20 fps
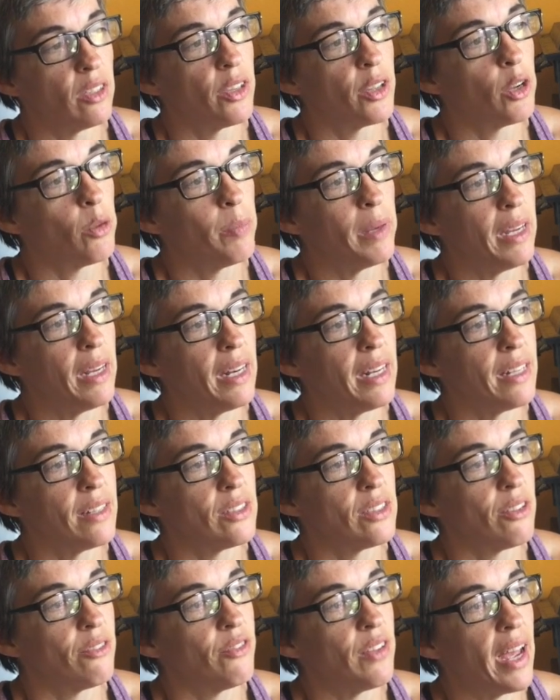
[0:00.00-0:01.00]
little bit
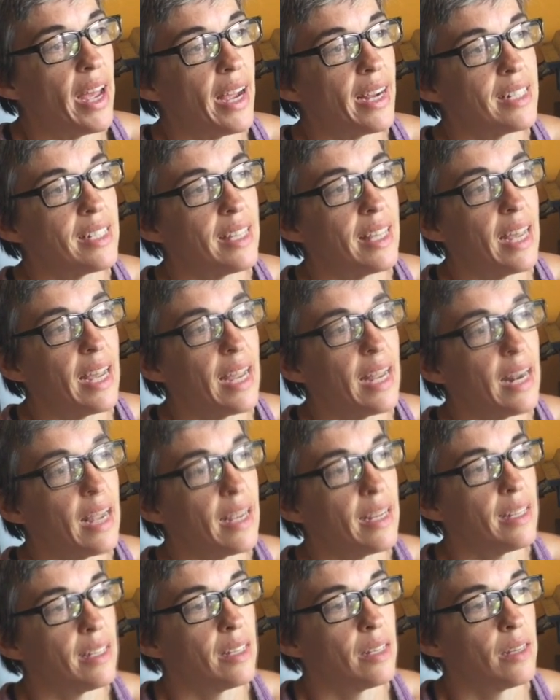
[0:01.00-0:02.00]
is the fact that
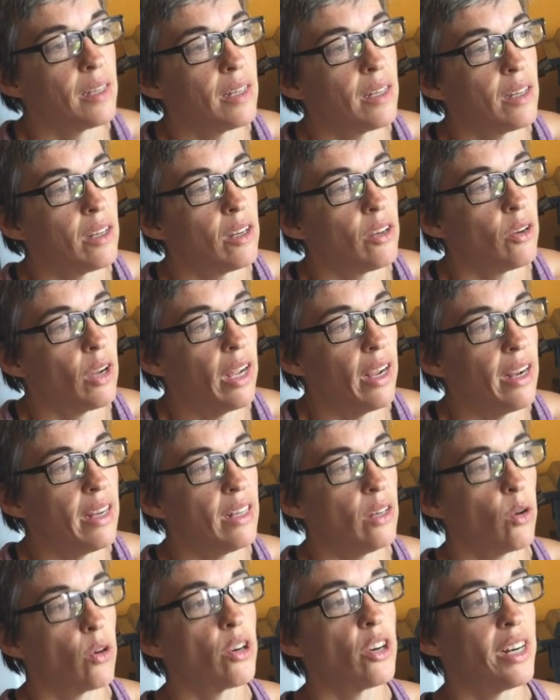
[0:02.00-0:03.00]

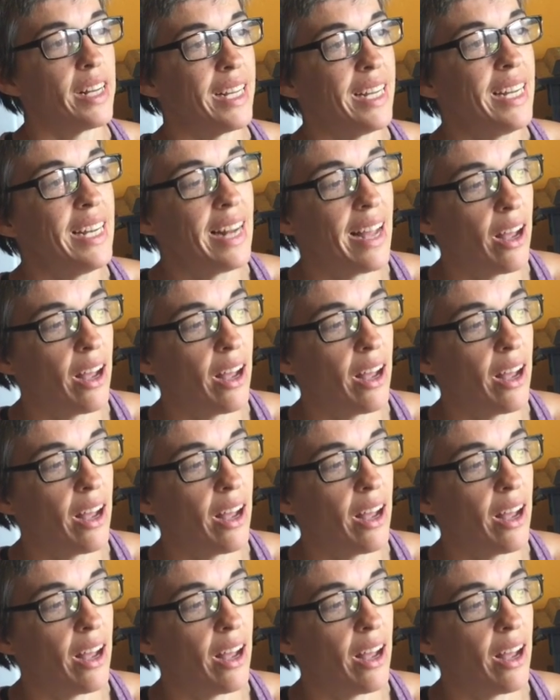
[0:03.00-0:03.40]
in order to eat